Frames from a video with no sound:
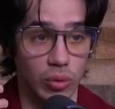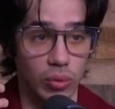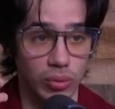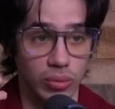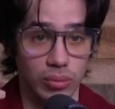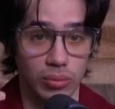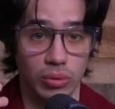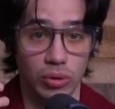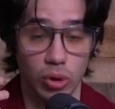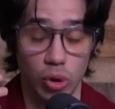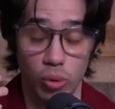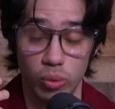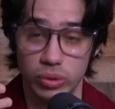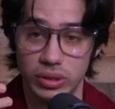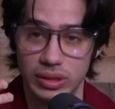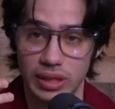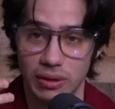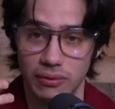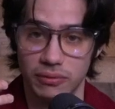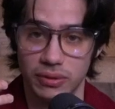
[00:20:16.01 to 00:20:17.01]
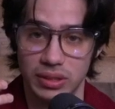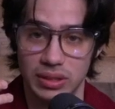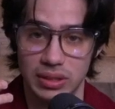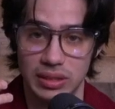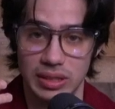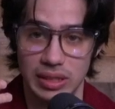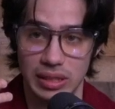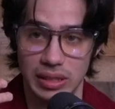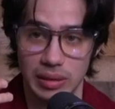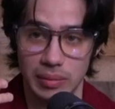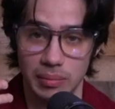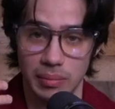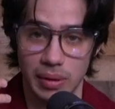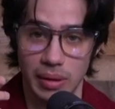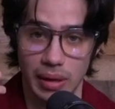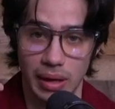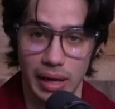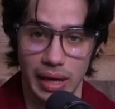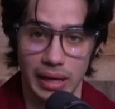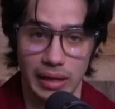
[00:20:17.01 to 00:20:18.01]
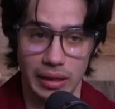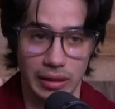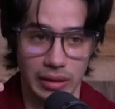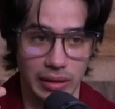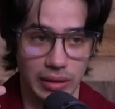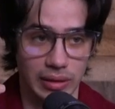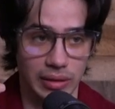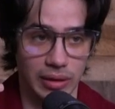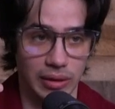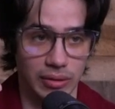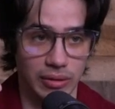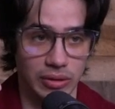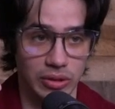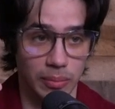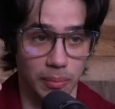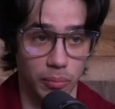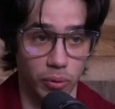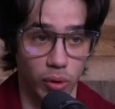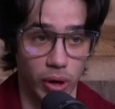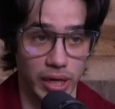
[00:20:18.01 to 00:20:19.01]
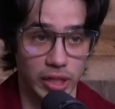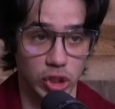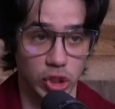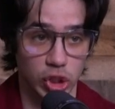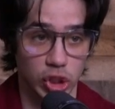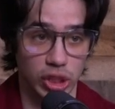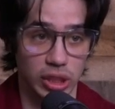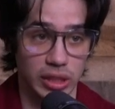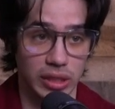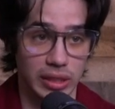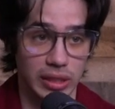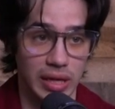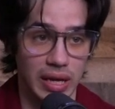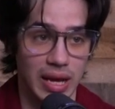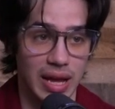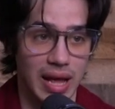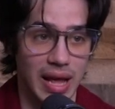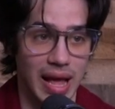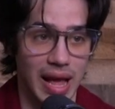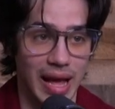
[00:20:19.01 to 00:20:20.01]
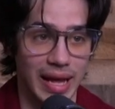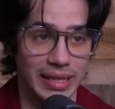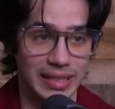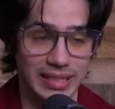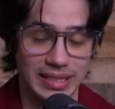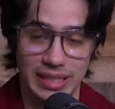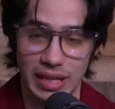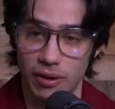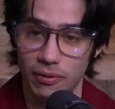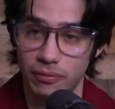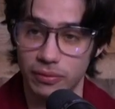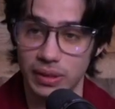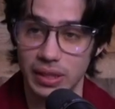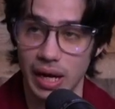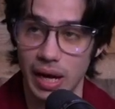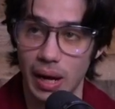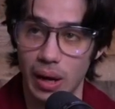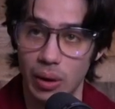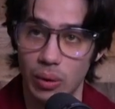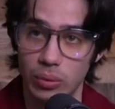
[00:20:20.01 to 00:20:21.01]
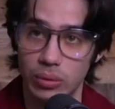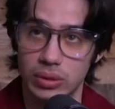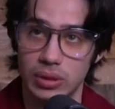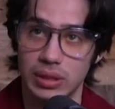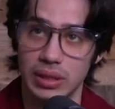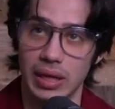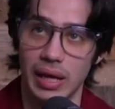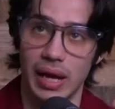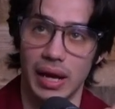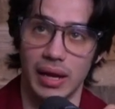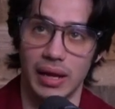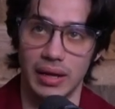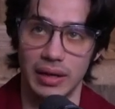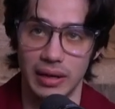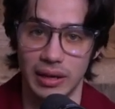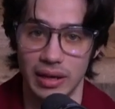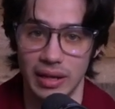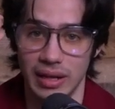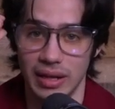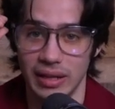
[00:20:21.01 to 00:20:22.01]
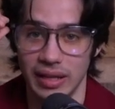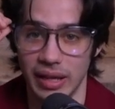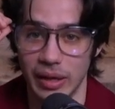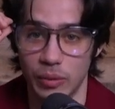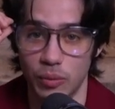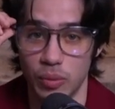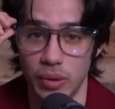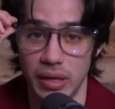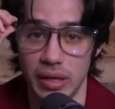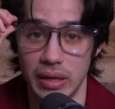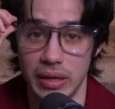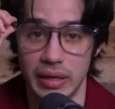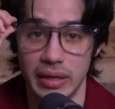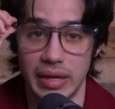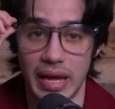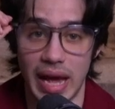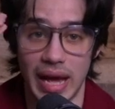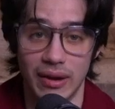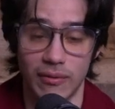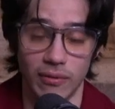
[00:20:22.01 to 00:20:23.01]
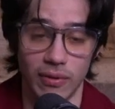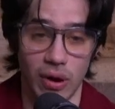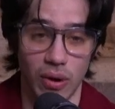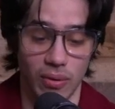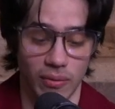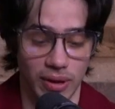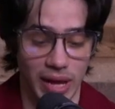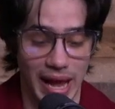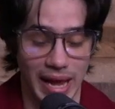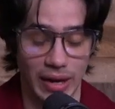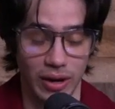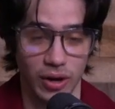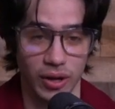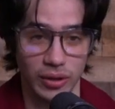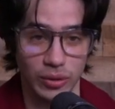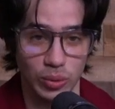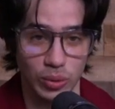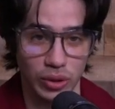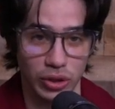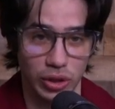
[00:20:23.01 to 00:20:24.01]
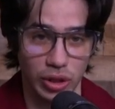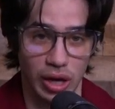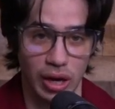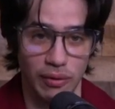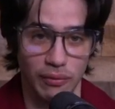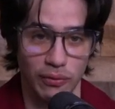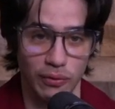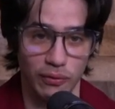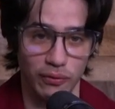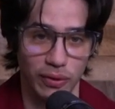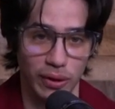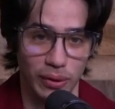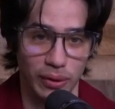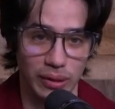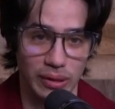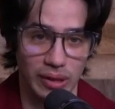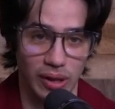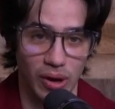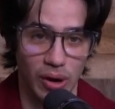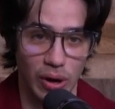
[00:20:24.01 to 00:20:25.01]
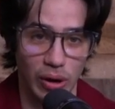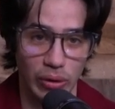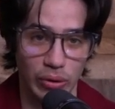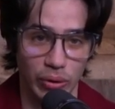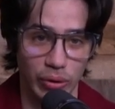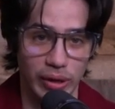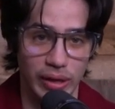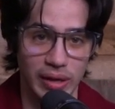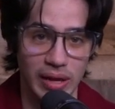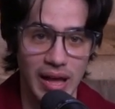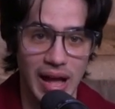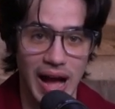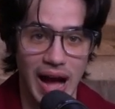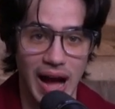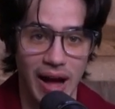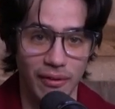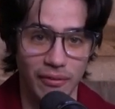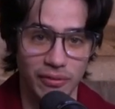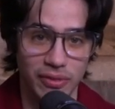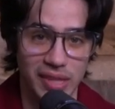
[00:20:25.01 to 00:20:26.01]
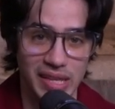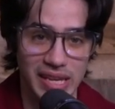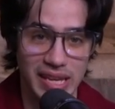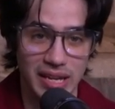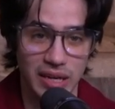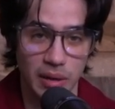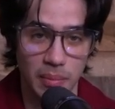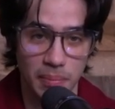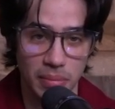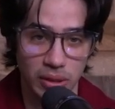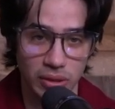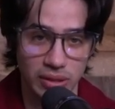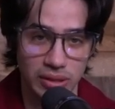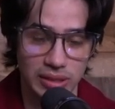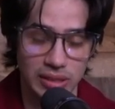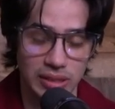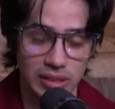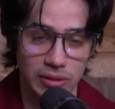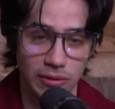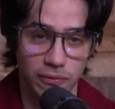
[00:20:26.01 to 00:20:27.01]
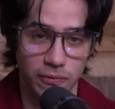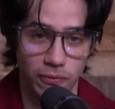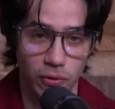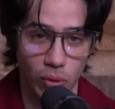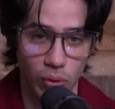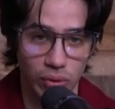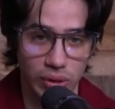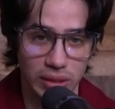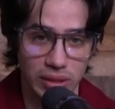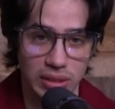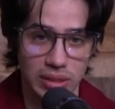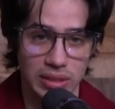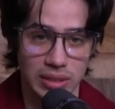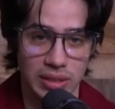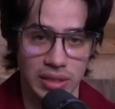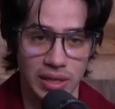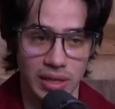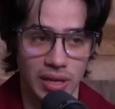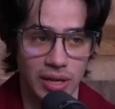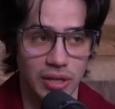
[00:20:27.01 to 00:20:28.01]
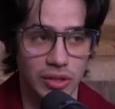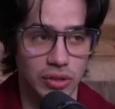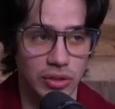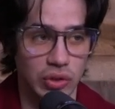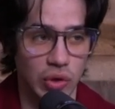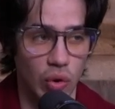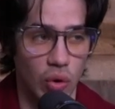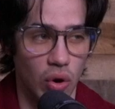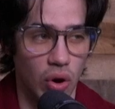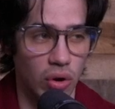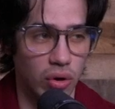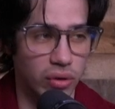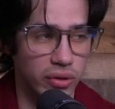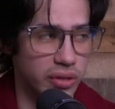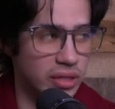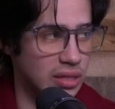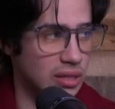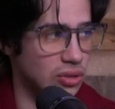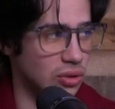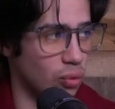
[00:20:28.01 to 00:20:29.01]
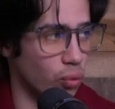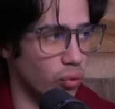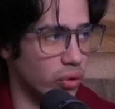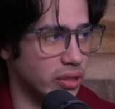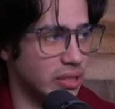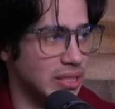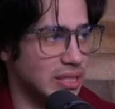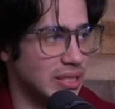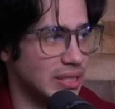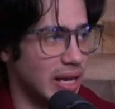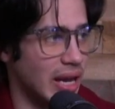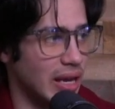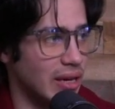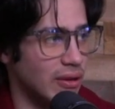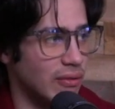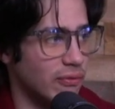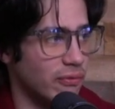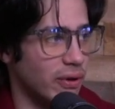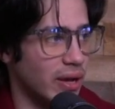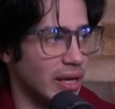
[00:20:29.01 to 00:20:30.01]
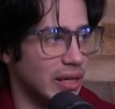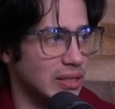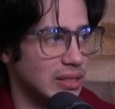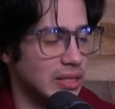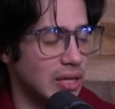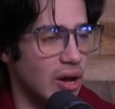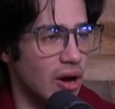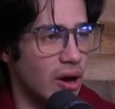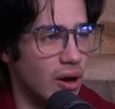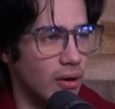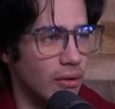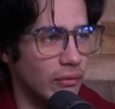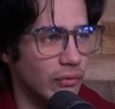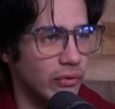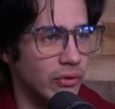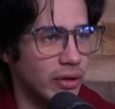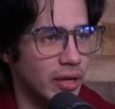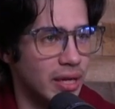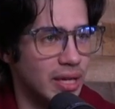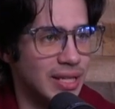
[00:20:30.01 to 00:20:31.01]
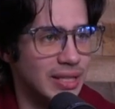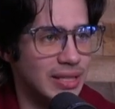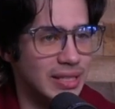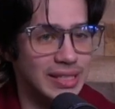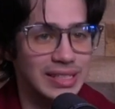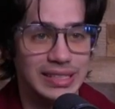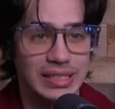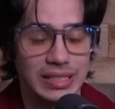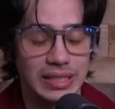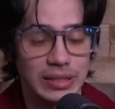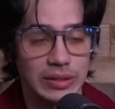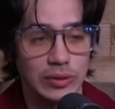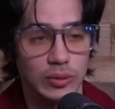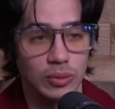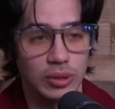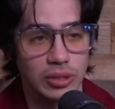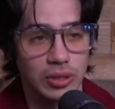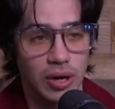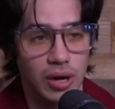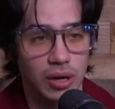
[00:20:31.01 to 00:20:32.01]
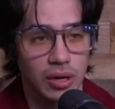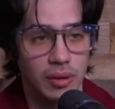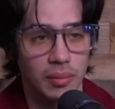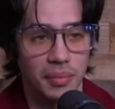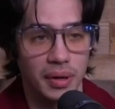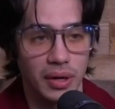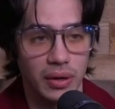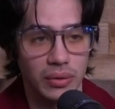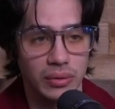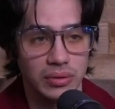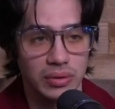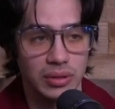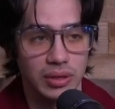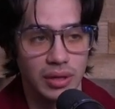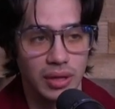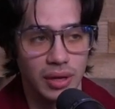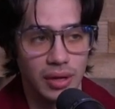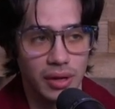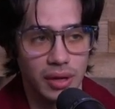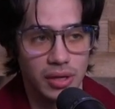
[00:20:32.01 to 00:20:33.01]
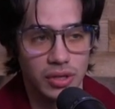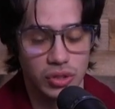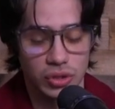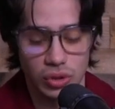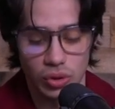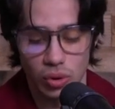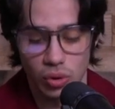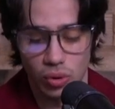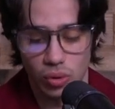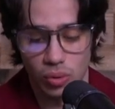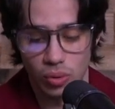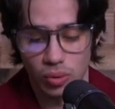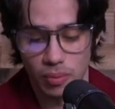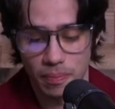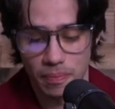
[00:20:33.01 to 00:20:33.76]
low self-esteem and depression and self-doubt, and like we can't hang on to a thought for very long or have the inability to focus. So all these are really side effects of these things we talk about. So